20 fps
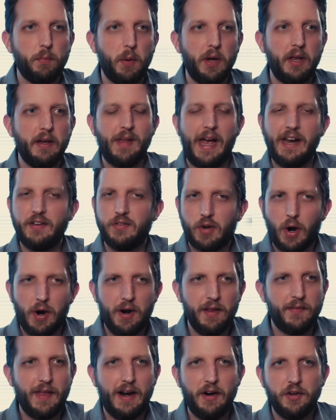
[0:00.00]
But I
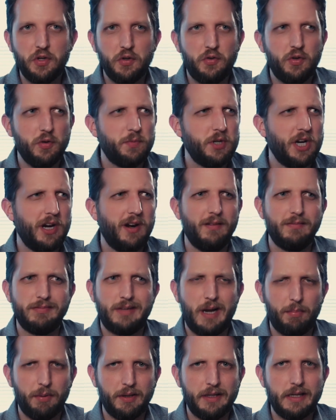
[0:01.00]
started their YouTube channel a
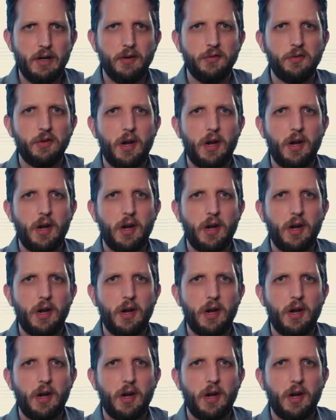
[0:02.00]
couple of years